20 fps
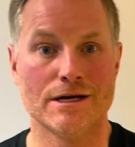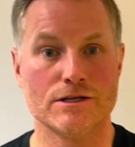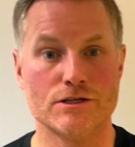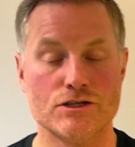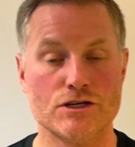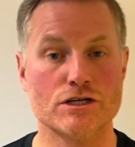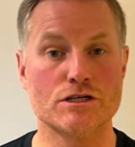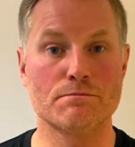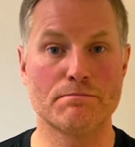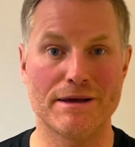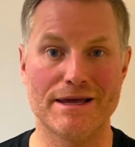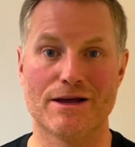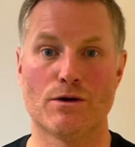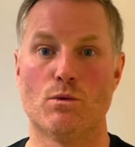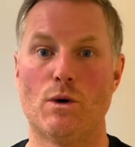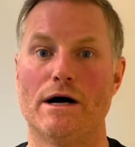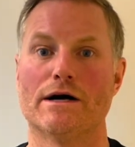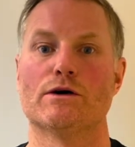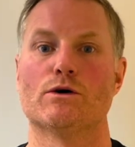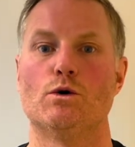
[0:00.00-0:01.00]
just pick
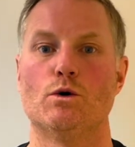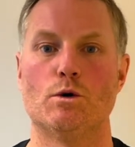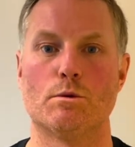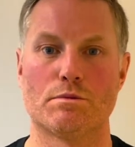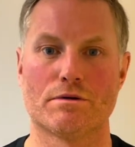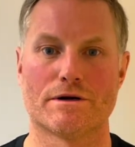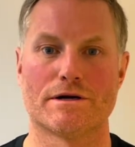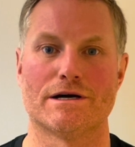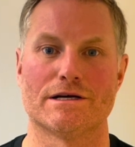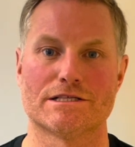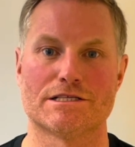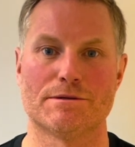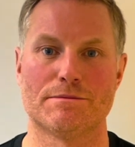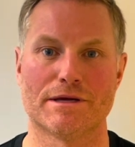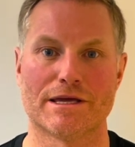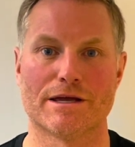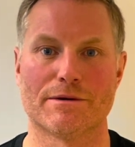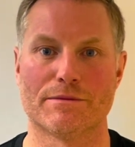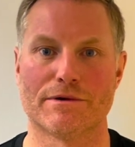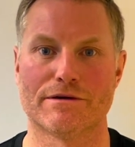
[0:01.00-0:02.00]
one core product to
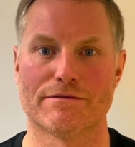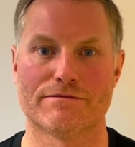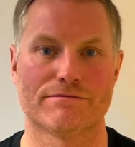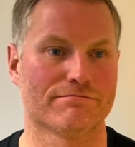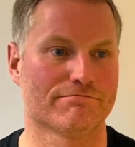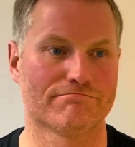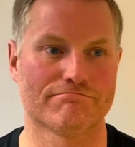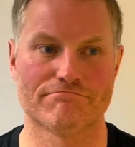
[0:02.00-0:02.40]
begin with.